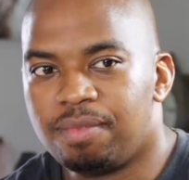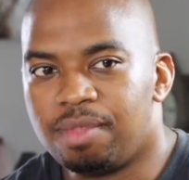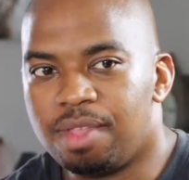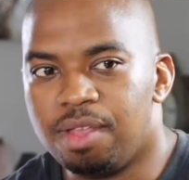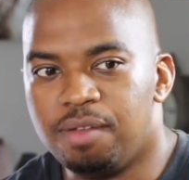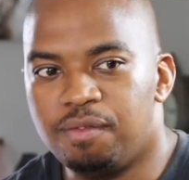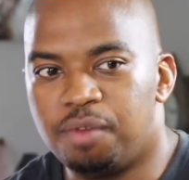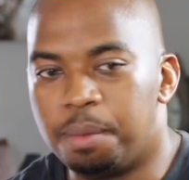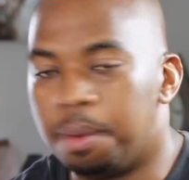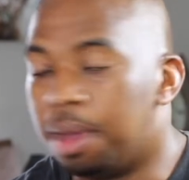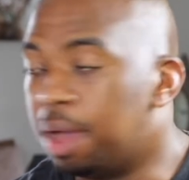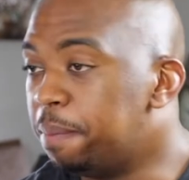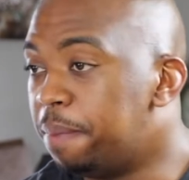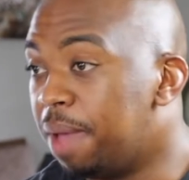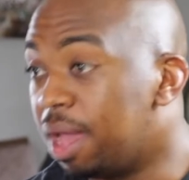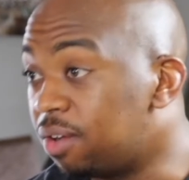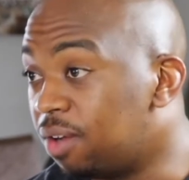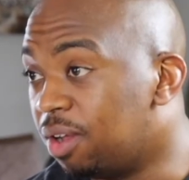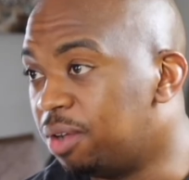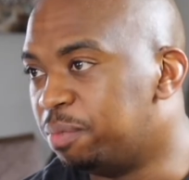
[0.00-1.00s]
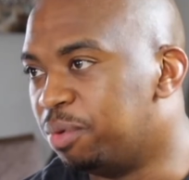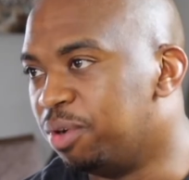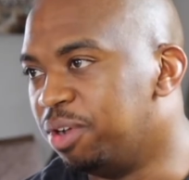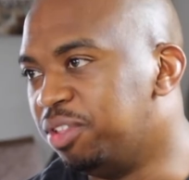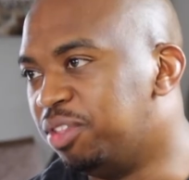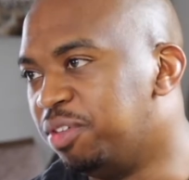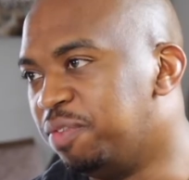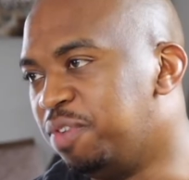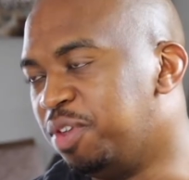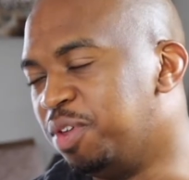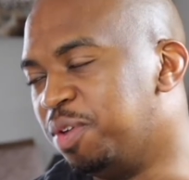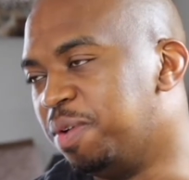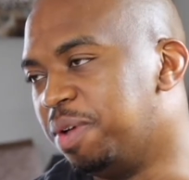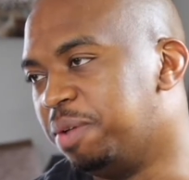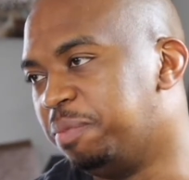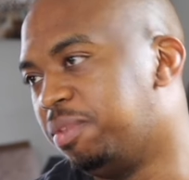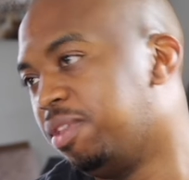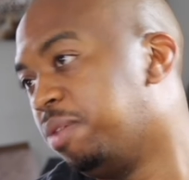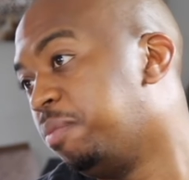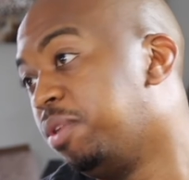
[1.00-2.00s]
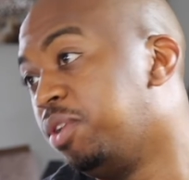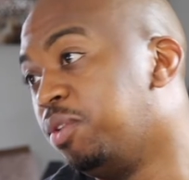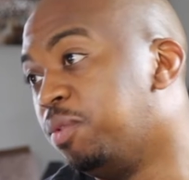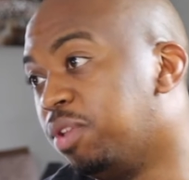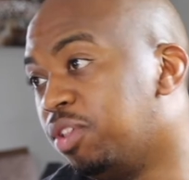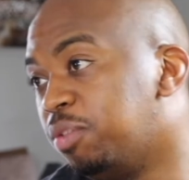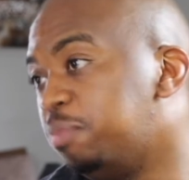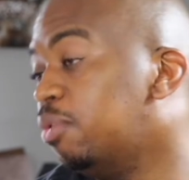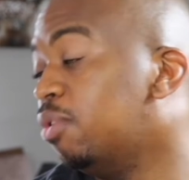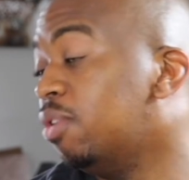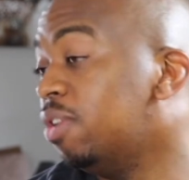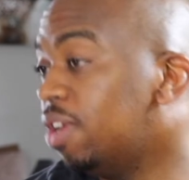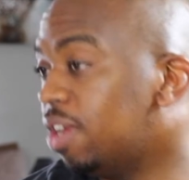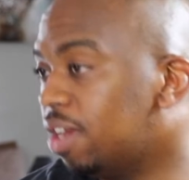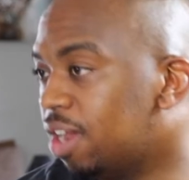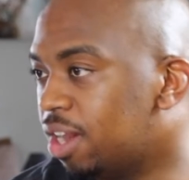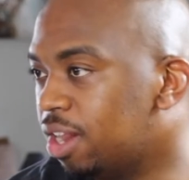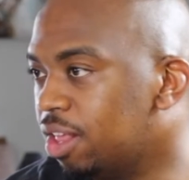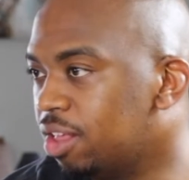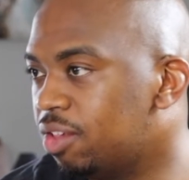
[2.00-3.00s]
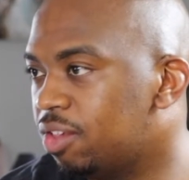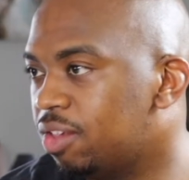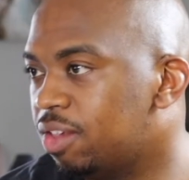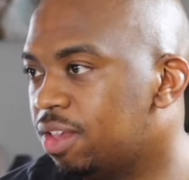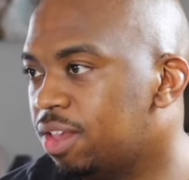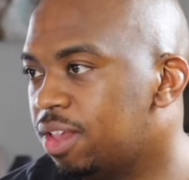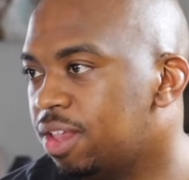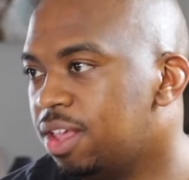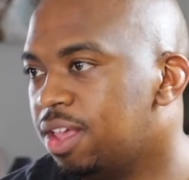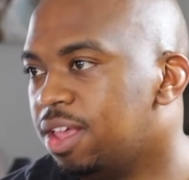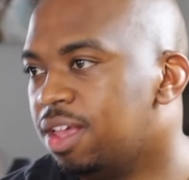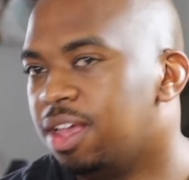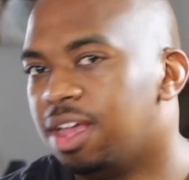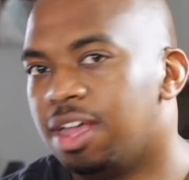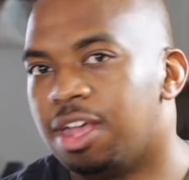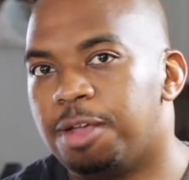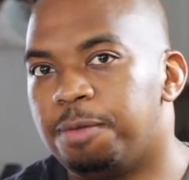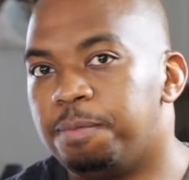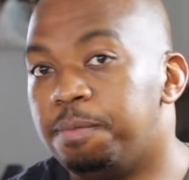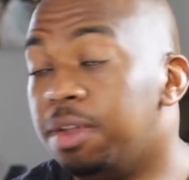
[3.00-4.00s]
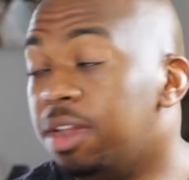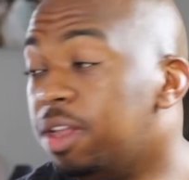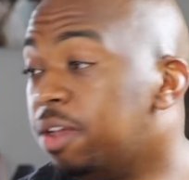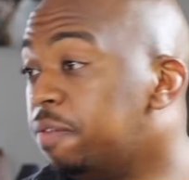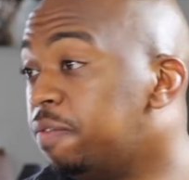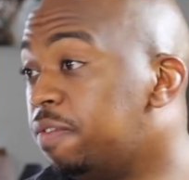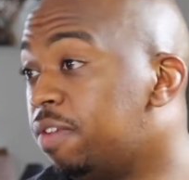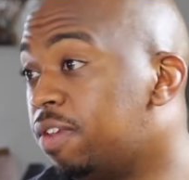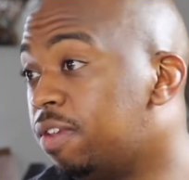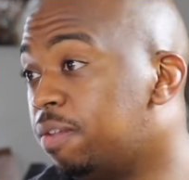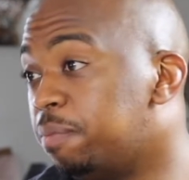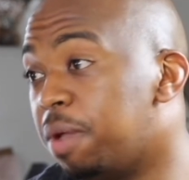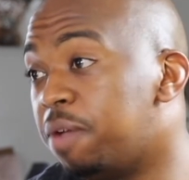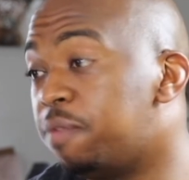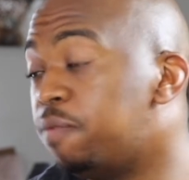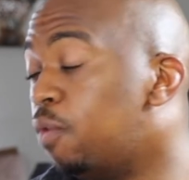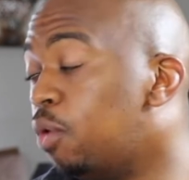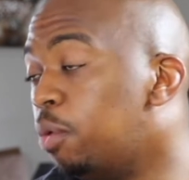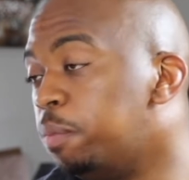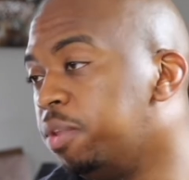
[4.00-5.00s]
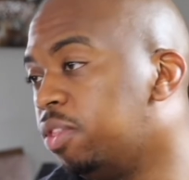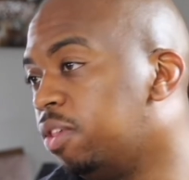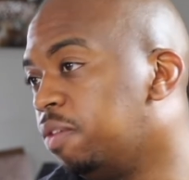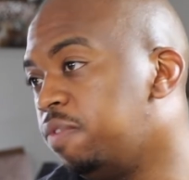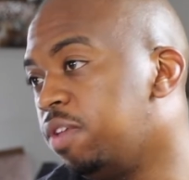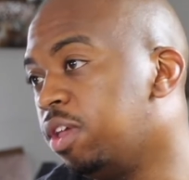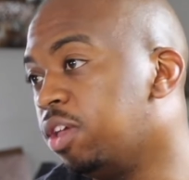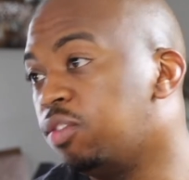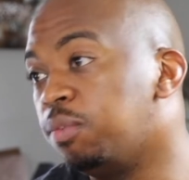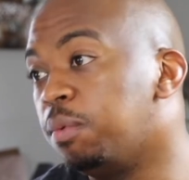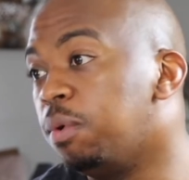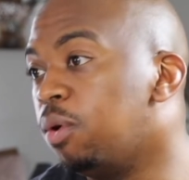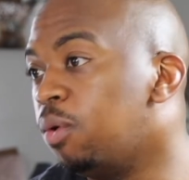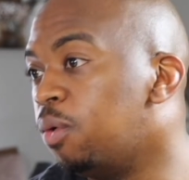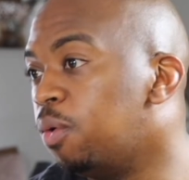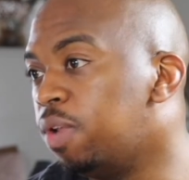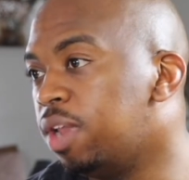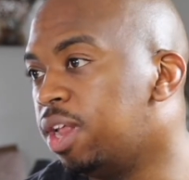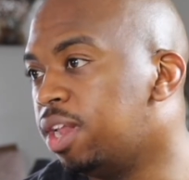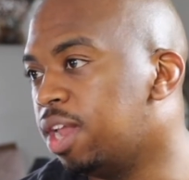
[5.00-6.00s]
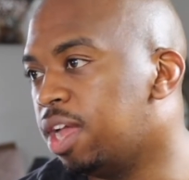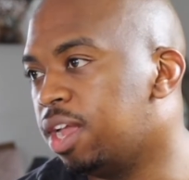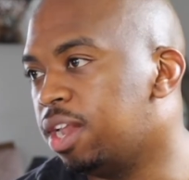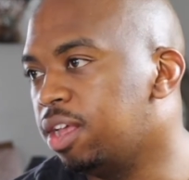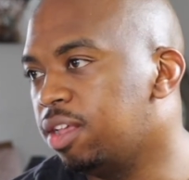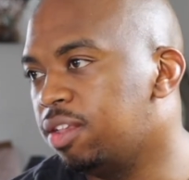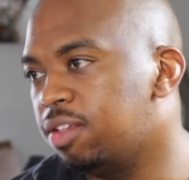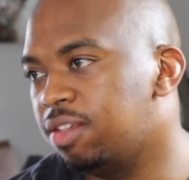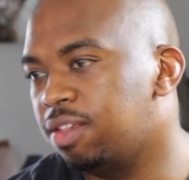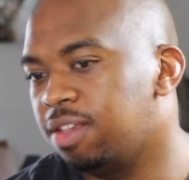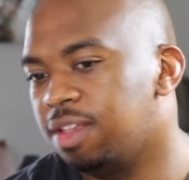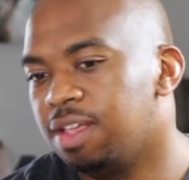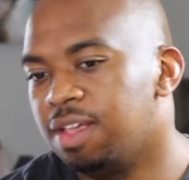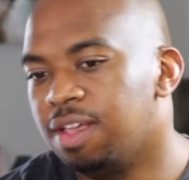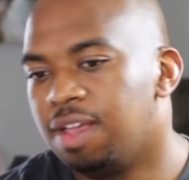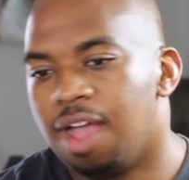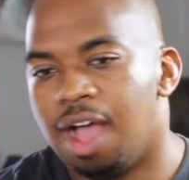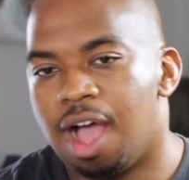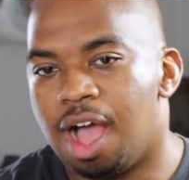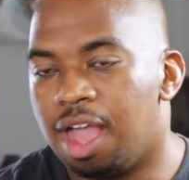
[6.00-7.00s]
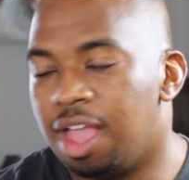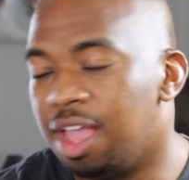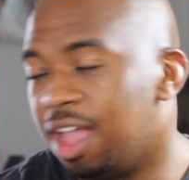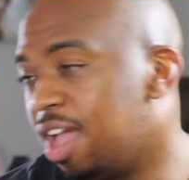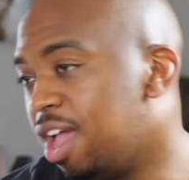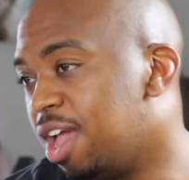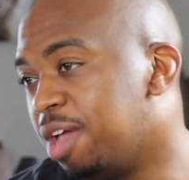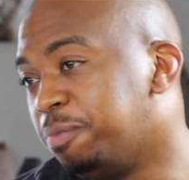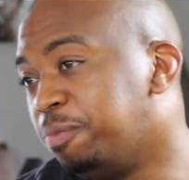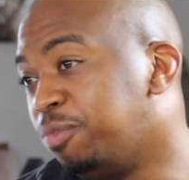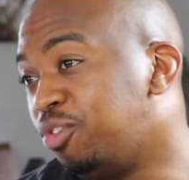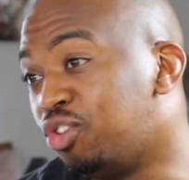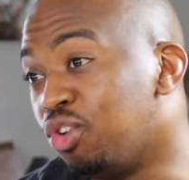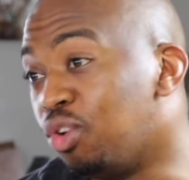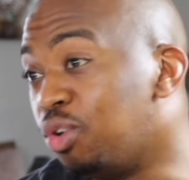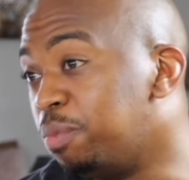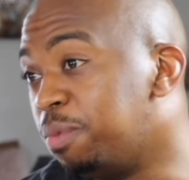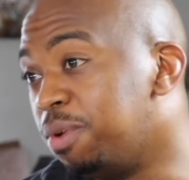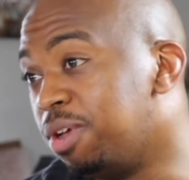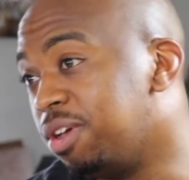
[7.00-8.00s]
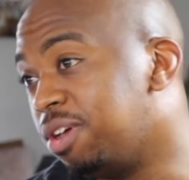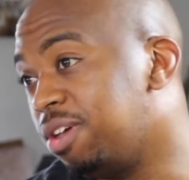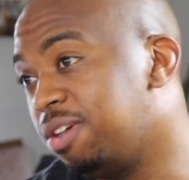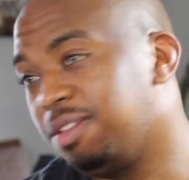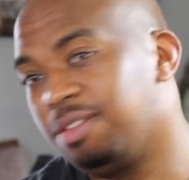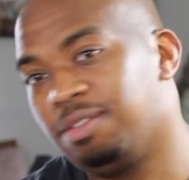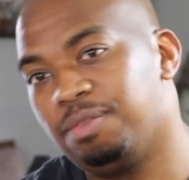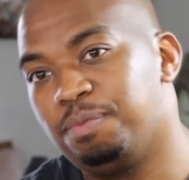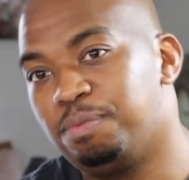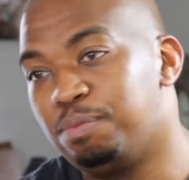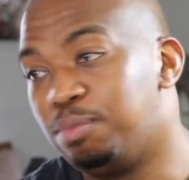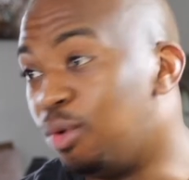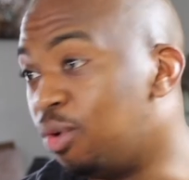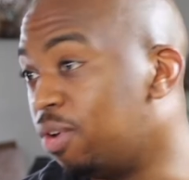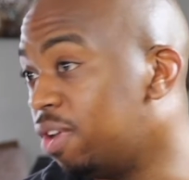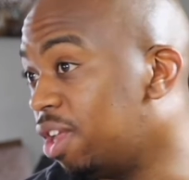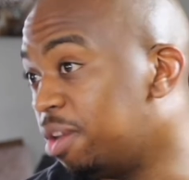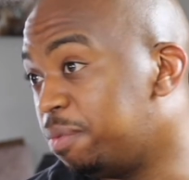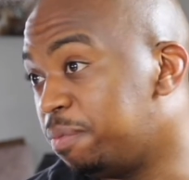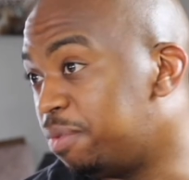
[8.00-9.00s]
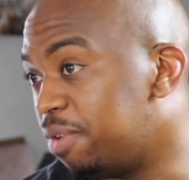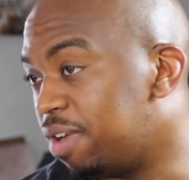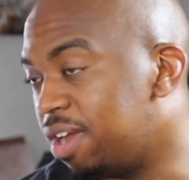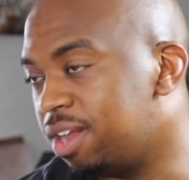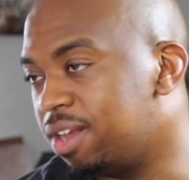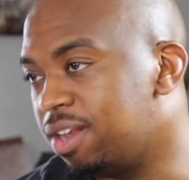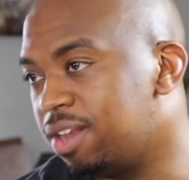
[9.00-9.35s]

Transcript: From a background point of view, I'm someone who was born in Alex. My formative years were all in Alex. I am Joburg, born and bred.